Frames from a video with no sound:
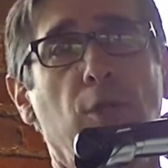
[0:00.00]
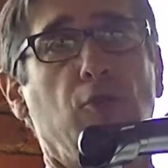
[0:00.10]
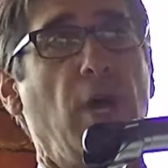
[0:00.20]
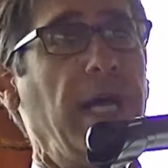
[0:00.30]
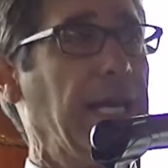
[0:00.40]
We're
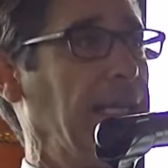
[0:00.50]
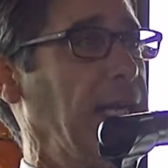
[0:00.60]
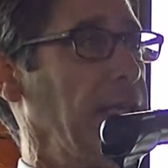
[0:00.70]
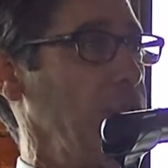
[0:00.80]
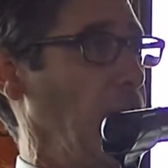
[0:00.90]
trying to get
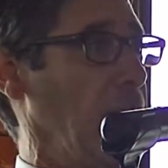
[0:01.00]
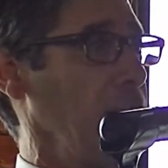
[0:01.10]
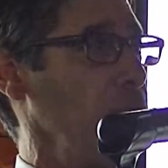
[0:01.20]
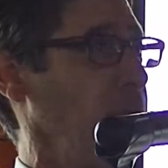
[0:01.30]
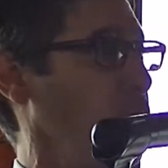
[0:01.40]
that
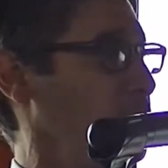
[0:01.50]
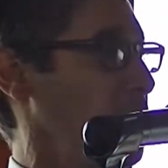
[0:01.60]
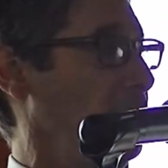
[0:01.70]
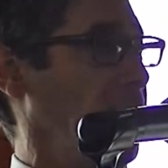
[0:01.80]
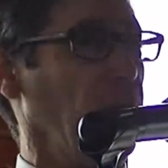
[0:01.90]
changed. We hope
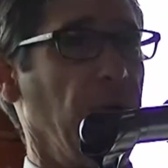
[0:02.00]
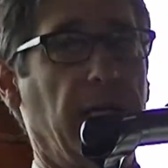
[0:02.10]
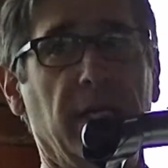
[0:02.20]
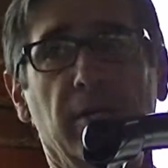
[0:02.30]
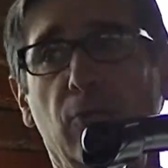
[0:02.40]
someday we
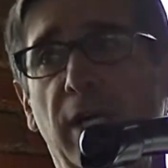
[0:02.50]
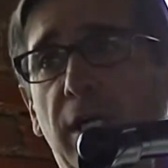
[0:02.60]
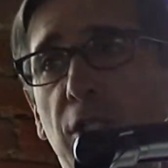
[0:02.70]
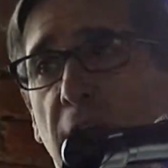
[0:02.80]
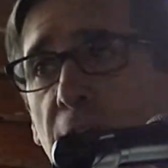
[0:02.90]

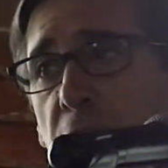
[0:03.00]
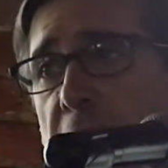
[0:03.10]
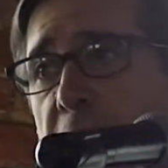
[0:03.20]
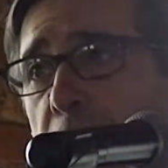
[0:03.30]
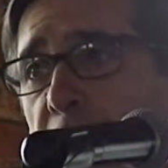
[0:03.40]
can change
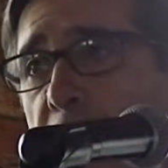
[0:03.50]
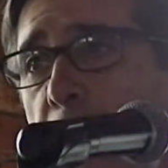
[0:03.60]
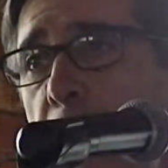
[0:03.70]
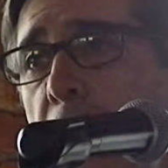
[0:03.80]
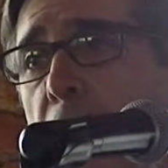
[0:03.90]
that and
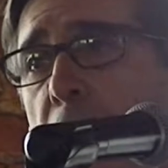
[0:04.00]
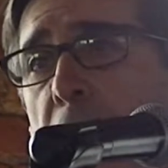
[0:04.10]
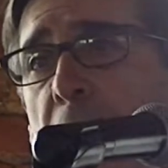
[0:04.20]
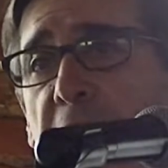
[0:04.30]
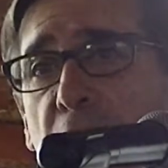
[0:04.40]
become
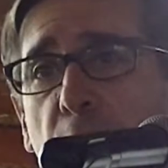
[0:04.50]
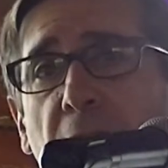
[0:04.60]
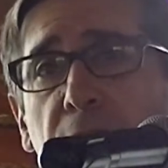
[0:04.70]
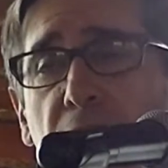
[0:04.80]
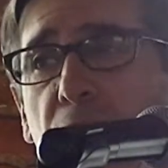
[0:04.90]
a
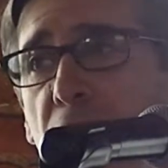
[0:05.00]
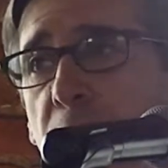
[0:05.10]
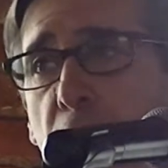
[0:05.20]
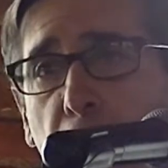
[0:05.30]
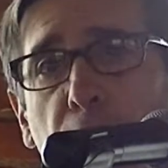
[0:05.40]
year-round system or